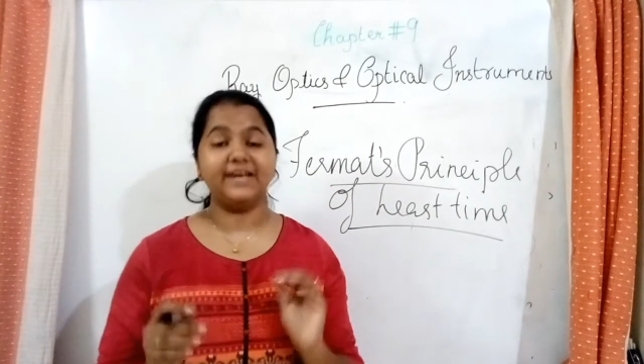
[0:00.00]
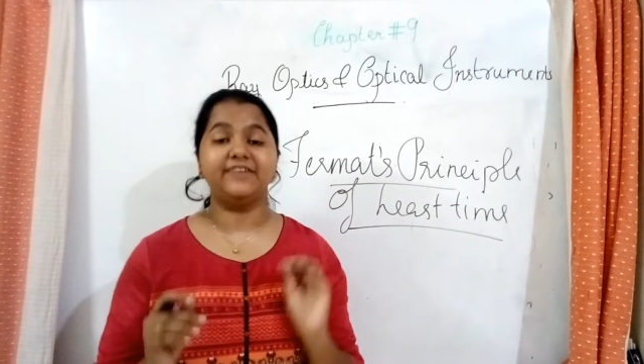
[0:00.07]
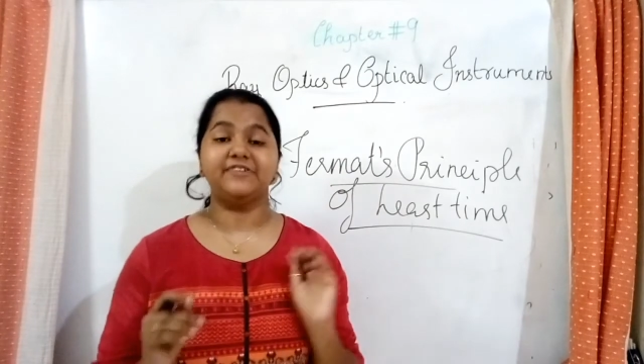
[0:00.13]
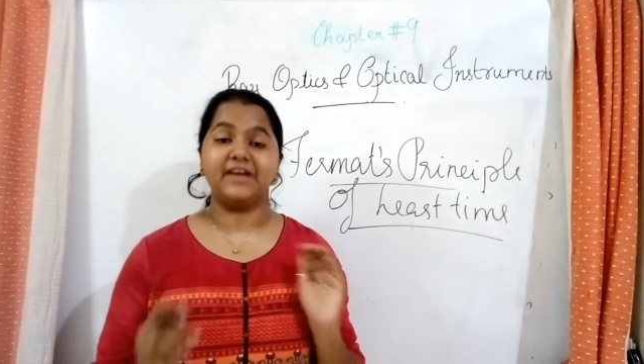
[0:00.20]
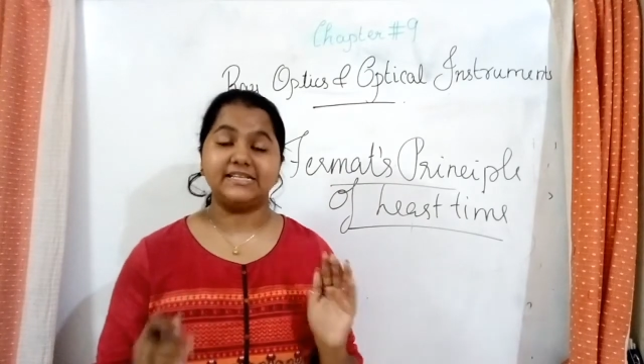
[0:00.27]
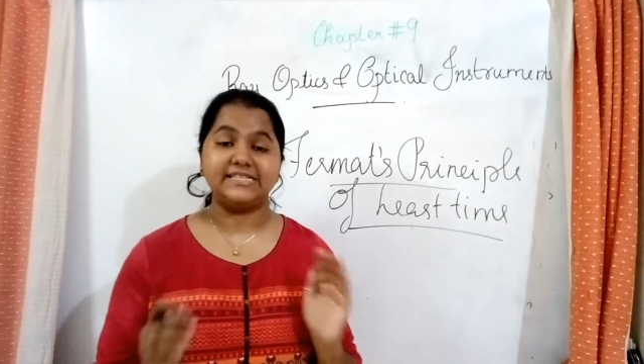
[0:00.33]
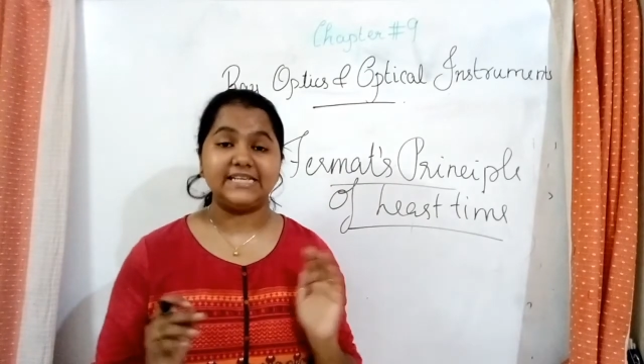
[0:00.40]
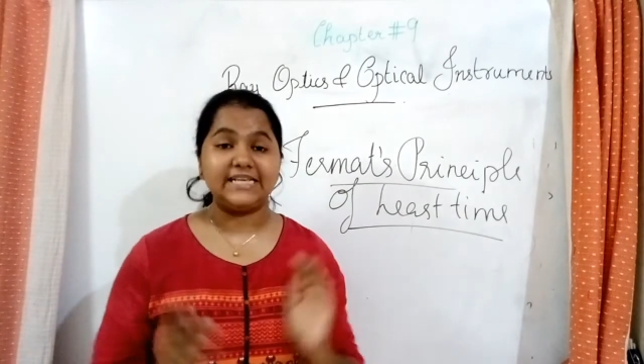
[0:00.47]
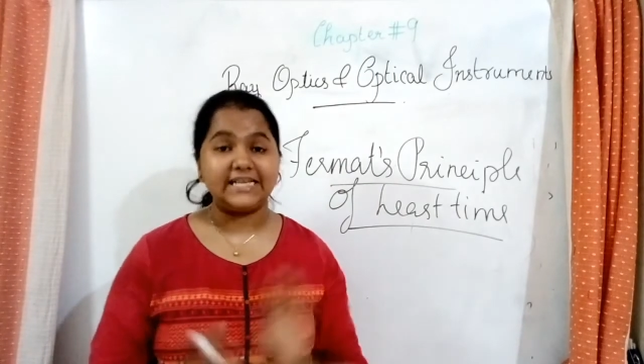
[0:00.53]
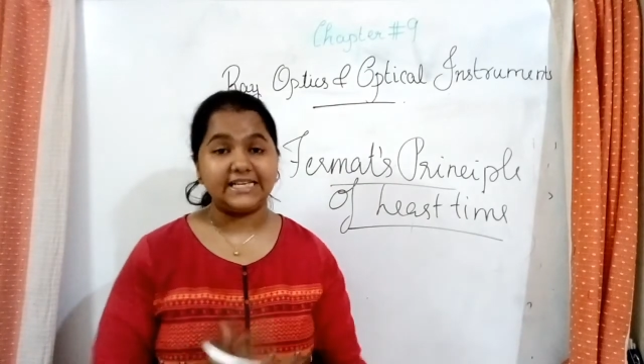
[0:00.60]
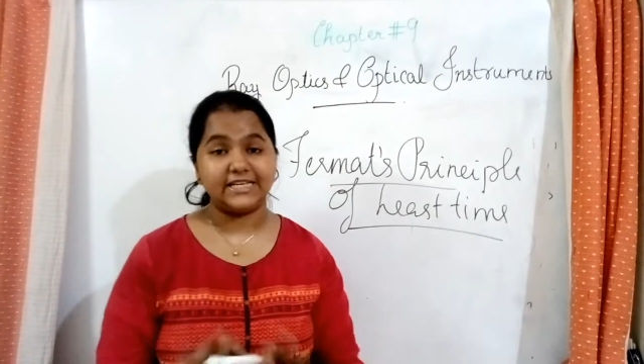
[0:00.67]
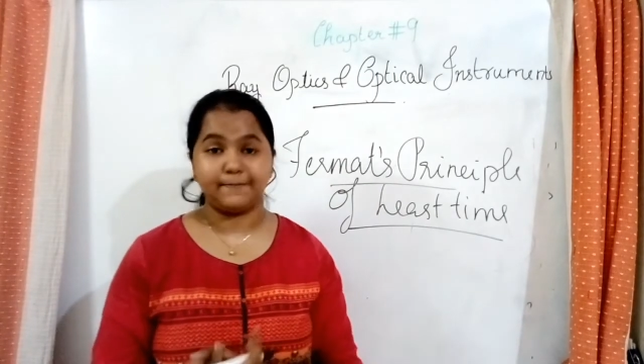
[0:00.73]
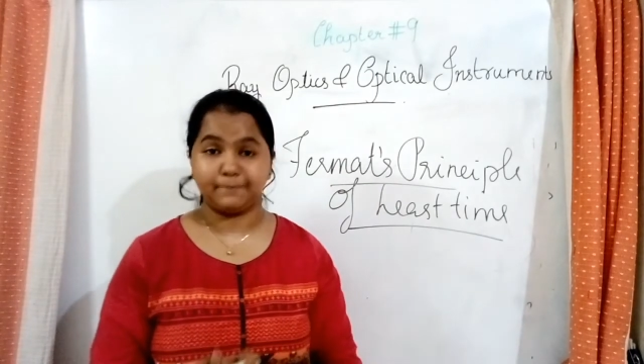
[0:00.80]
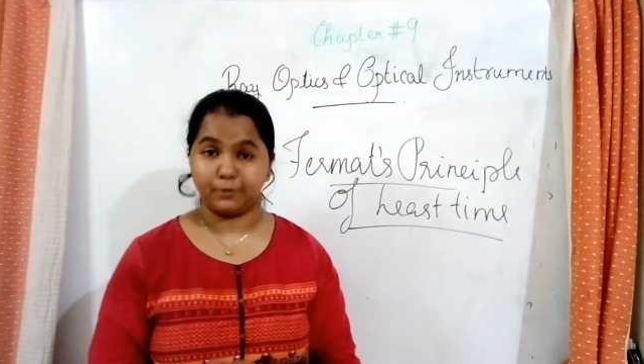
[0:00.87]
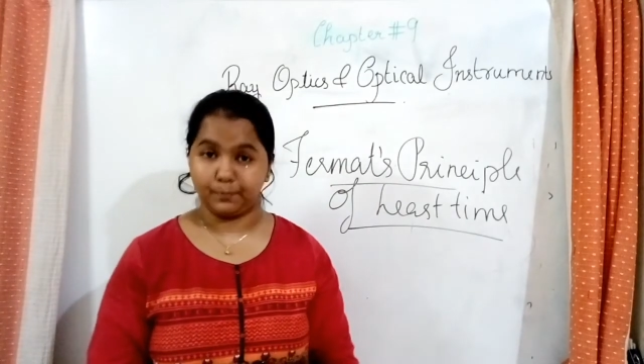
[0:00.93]

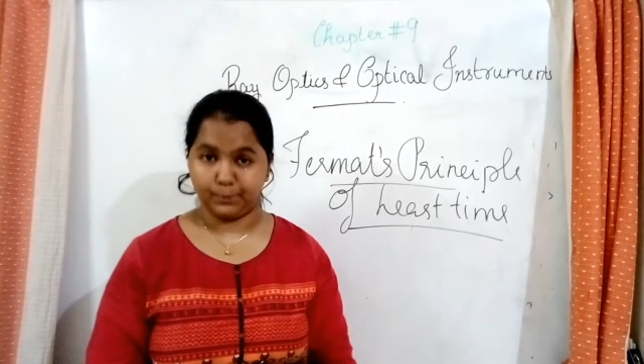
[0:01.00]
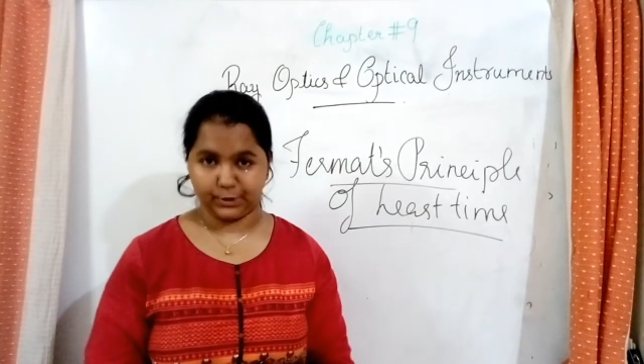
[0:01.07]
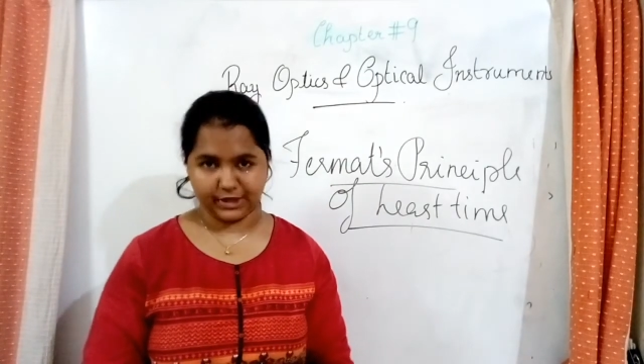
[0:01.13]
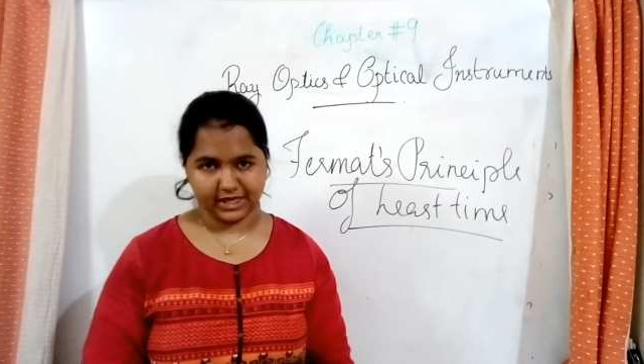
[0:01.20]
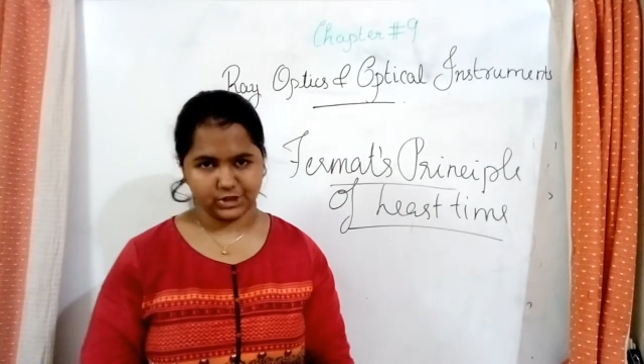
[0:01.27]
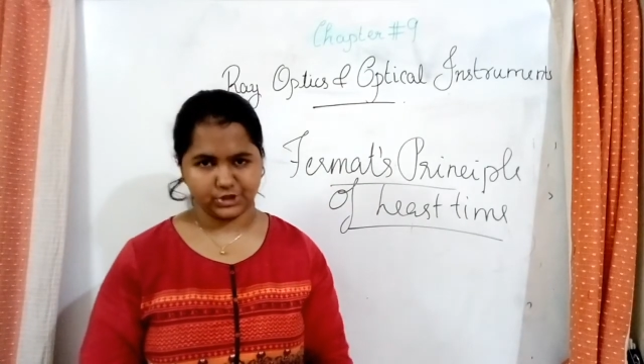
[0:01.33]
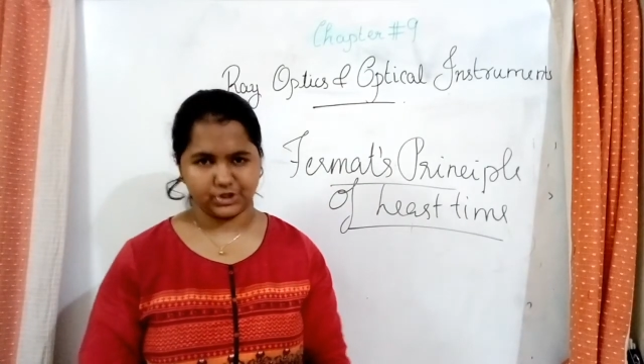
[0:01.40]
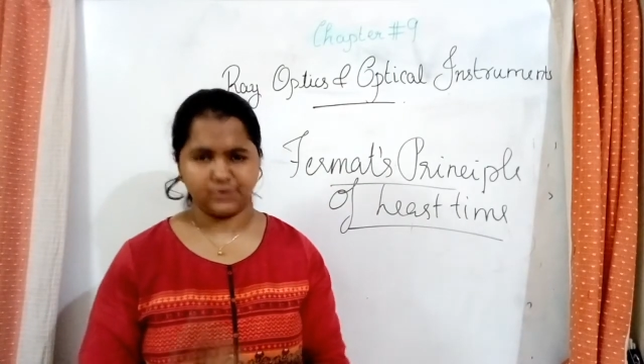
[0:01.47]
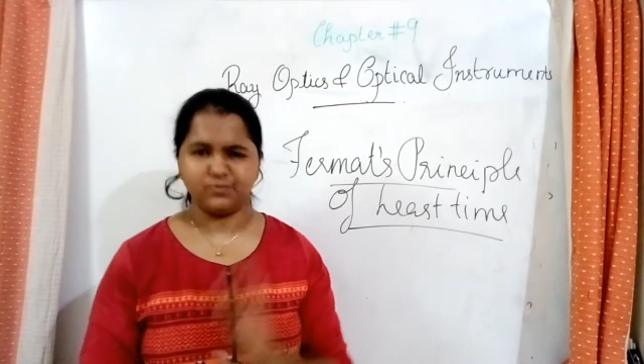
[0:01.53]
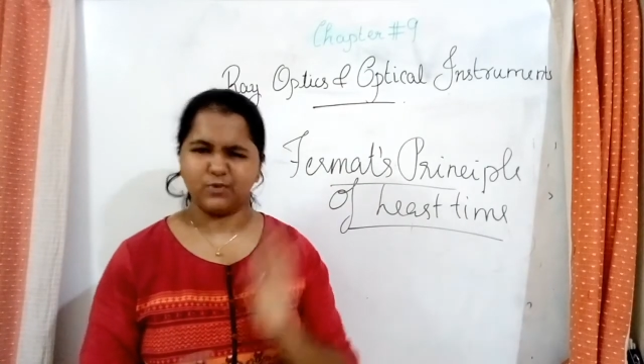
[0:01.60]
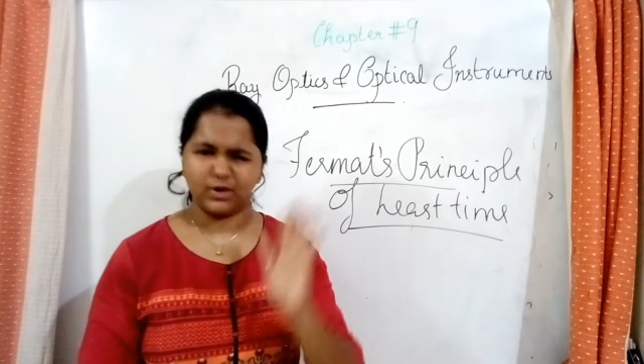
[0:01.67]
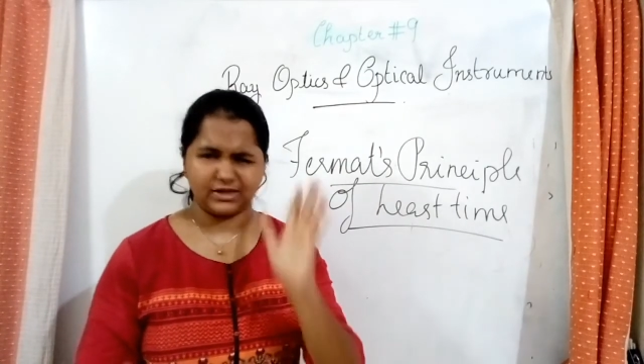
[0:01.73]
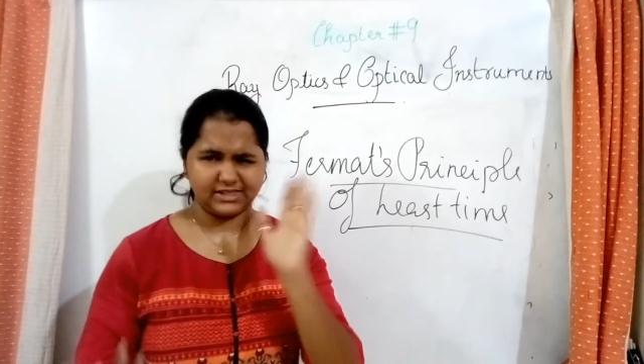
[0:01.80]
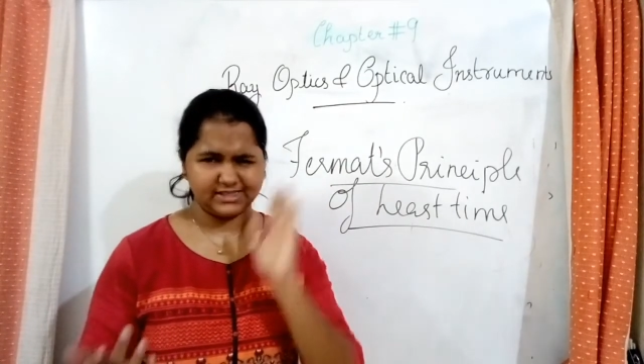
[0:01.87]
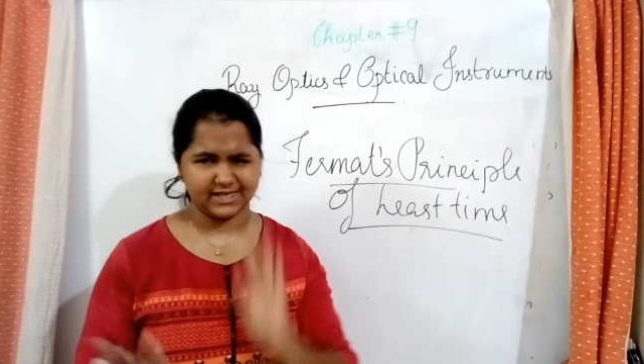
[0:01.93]
rectilinear propagation,
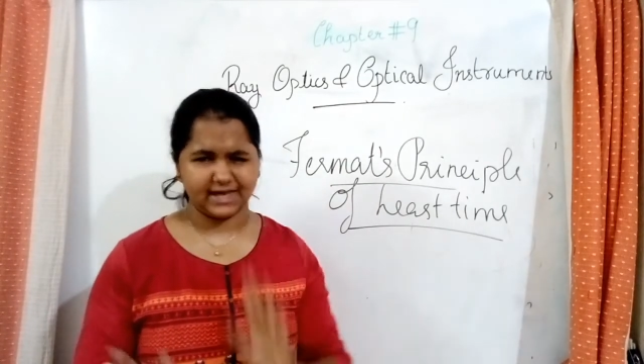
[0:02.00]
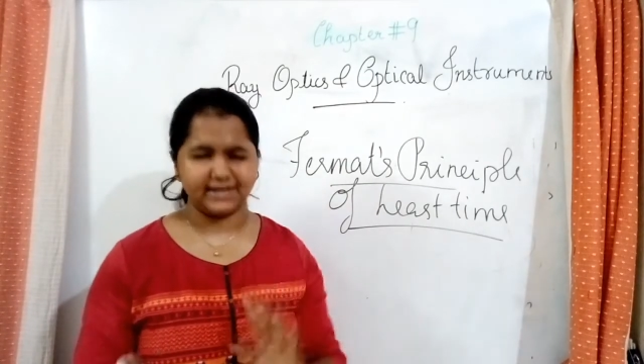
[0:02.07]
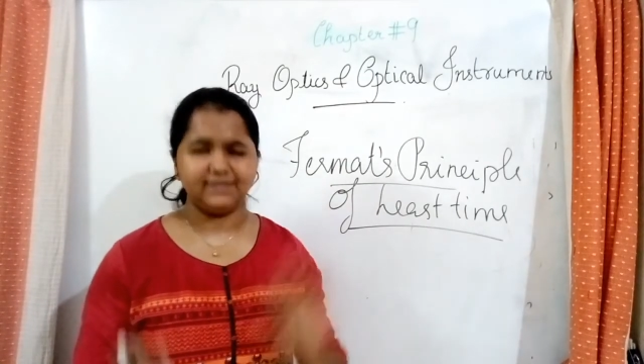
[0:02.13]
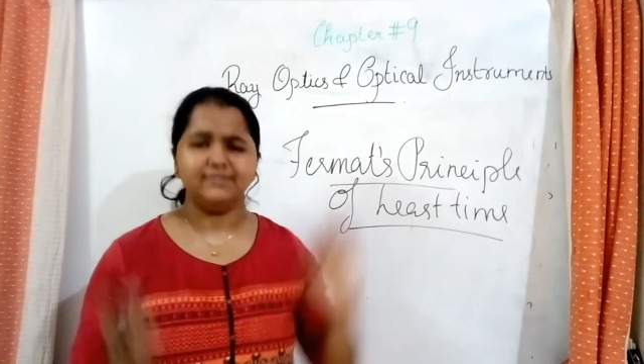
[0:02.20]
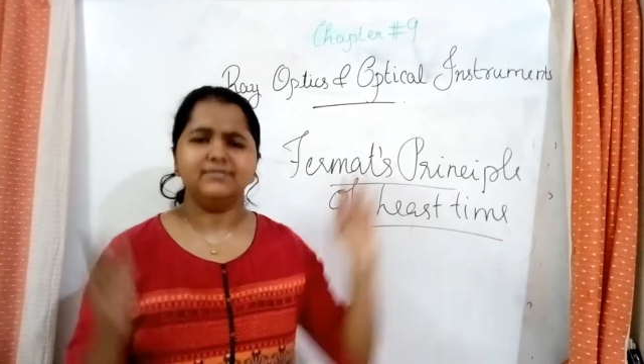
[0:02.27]
what is that?